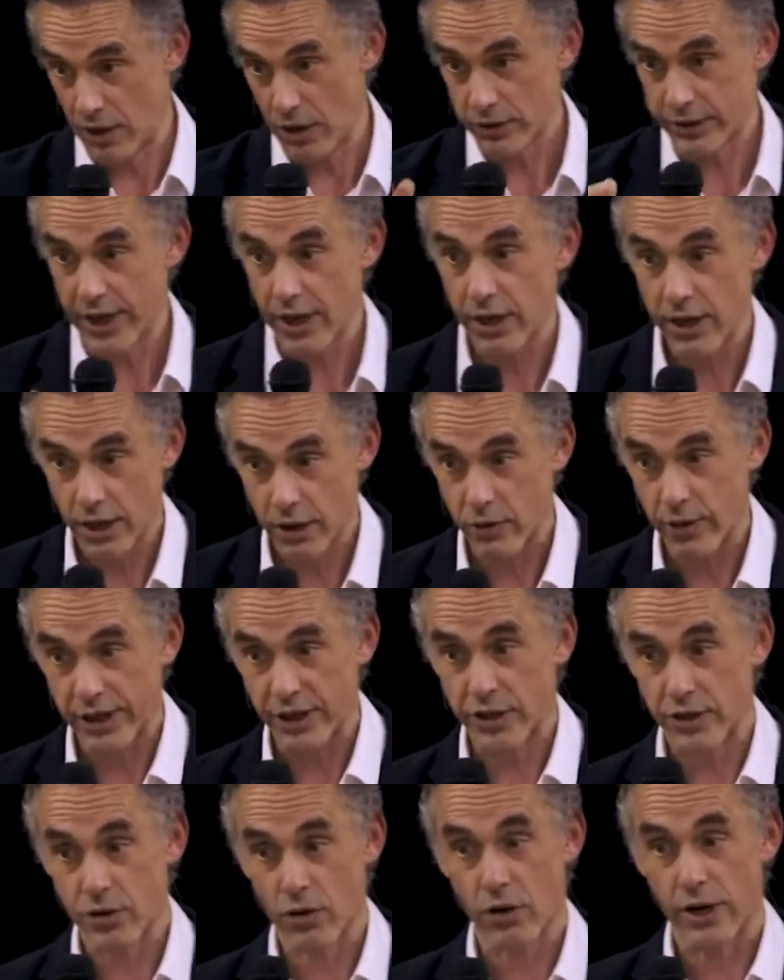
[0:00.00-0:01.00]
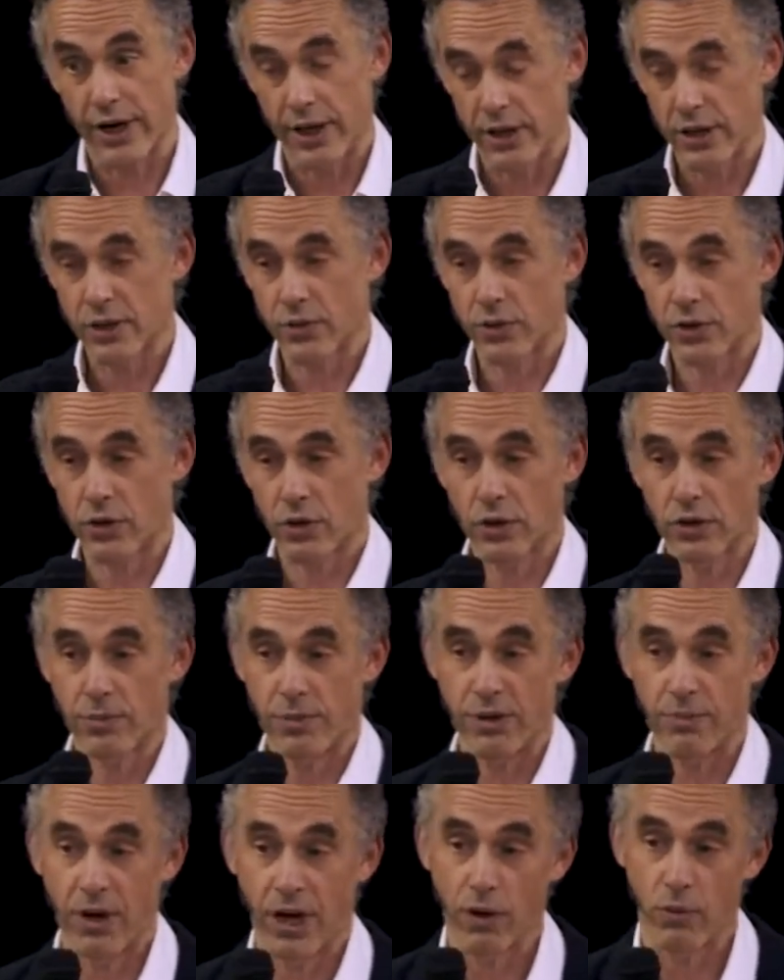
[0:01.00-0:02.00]
I'll tell you a quick story. This was told to
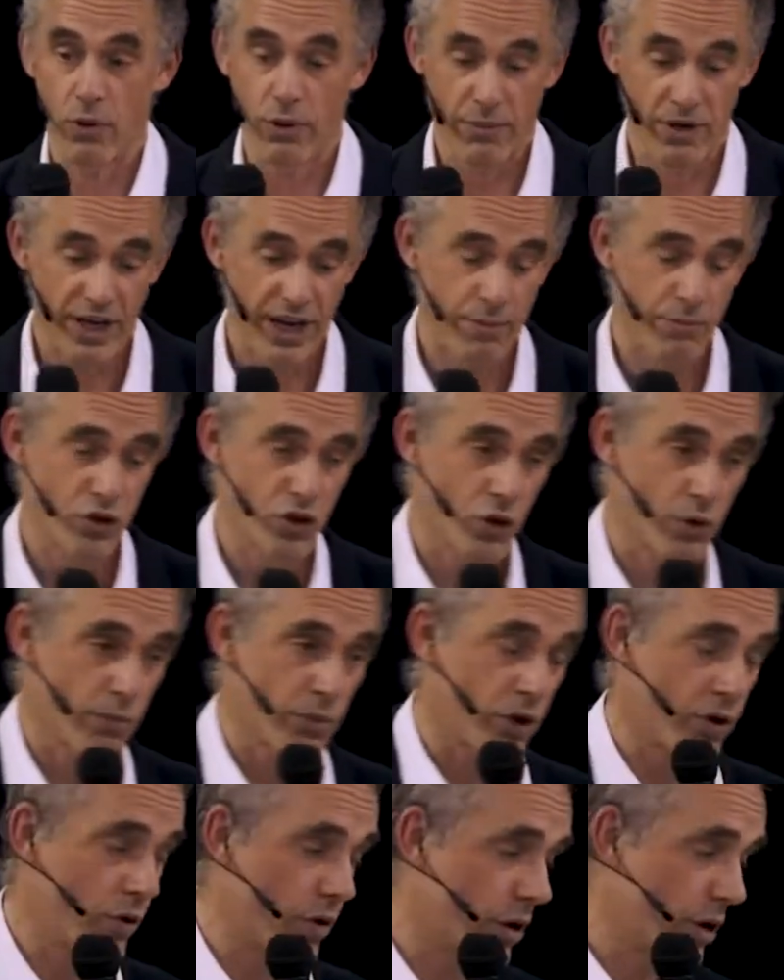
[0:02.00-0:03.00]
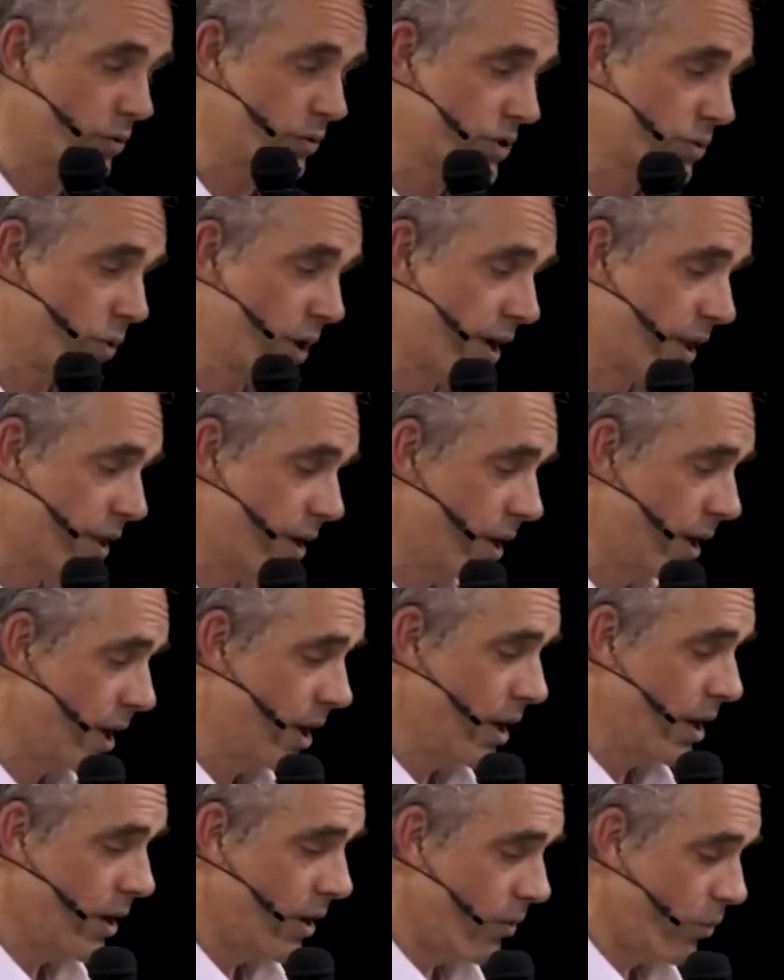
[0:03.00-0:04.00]
me by a woman named Joan McCord, who was one of the
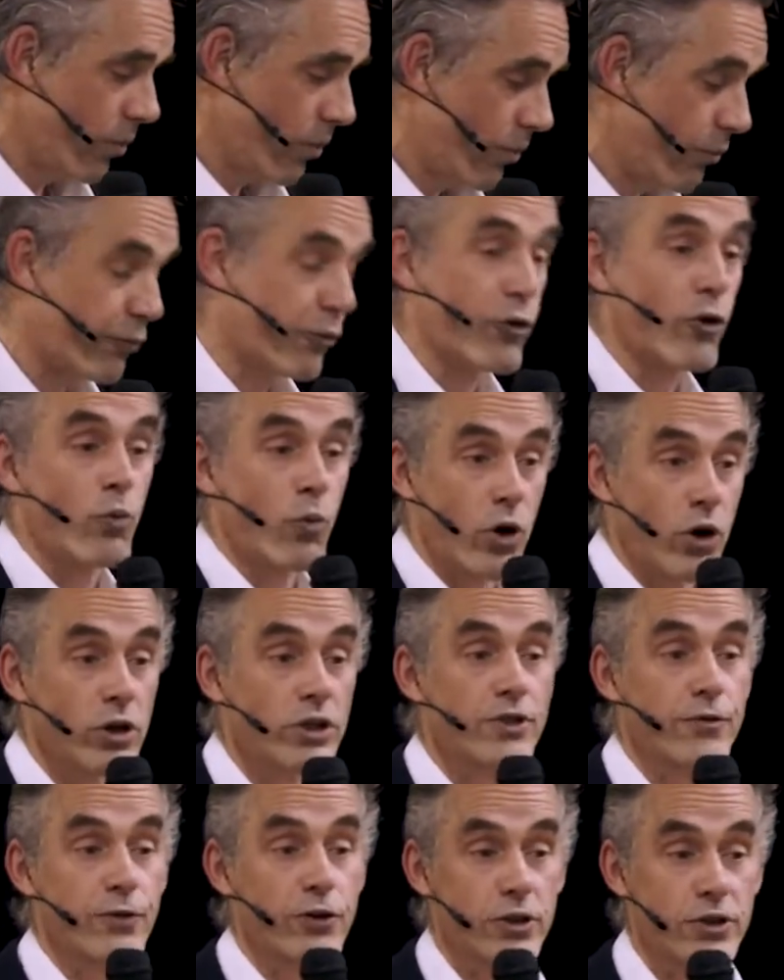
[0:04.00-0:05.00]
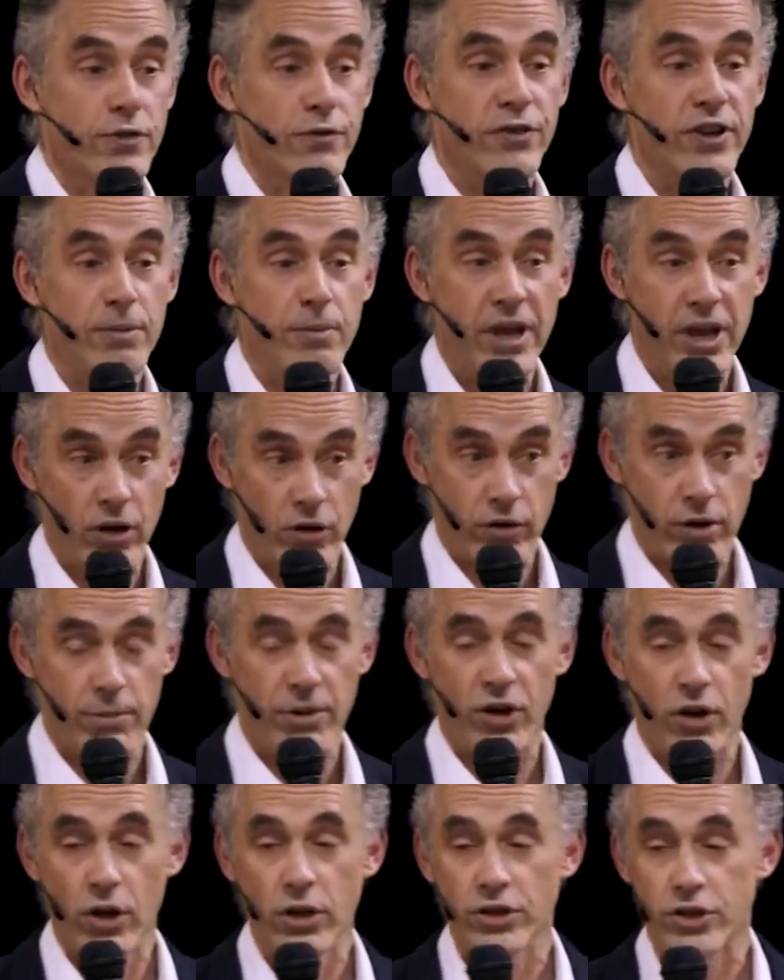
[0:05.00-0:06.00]
world's first female
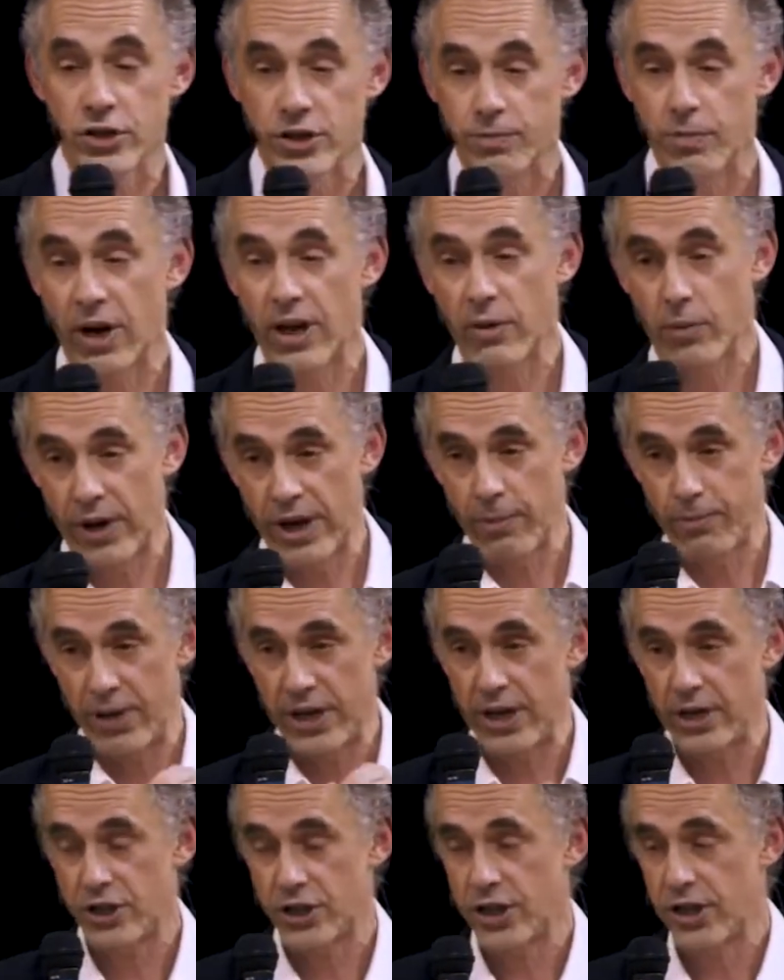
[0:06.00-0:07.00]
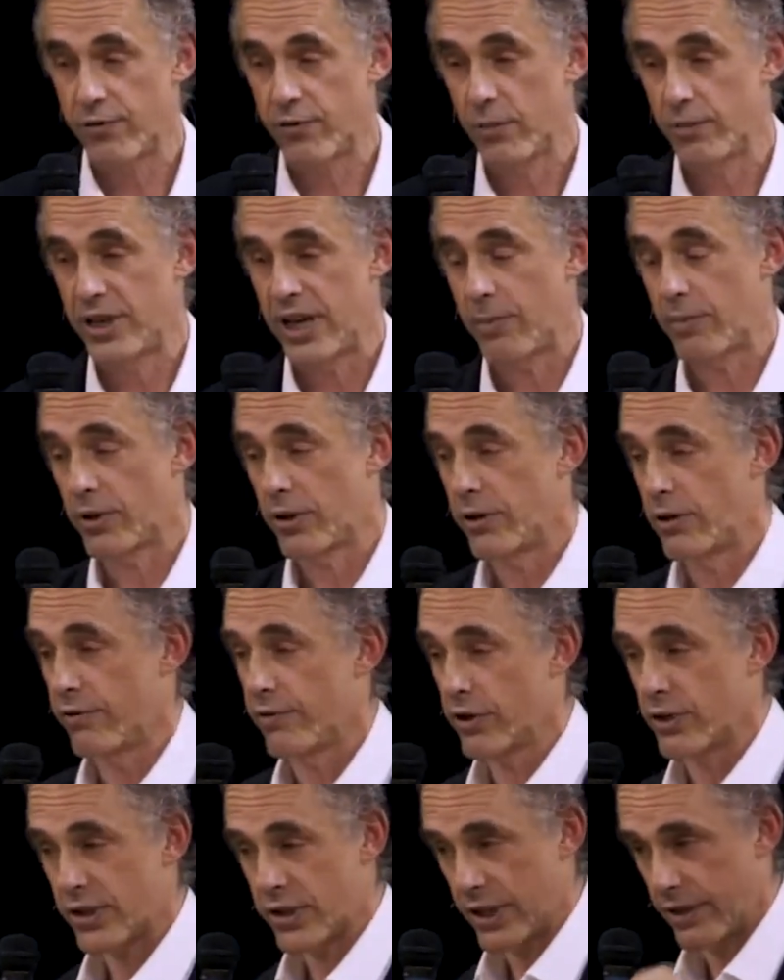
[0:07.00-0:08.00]
criminologists, by the way, a PhD from Temple
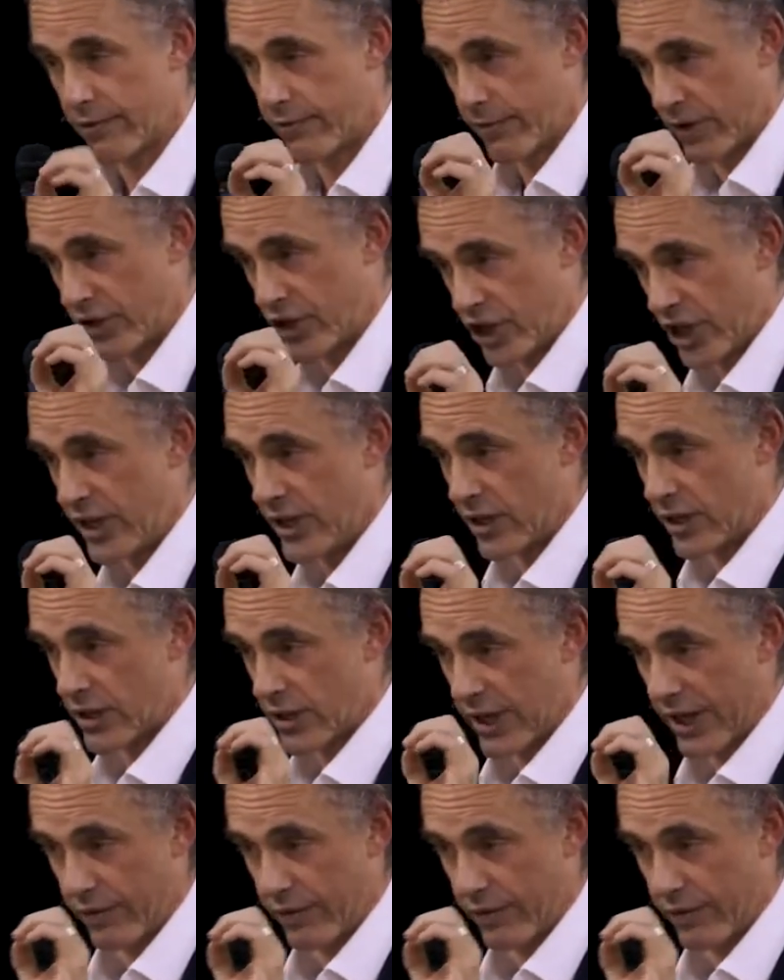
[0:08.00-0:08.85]
University, a genius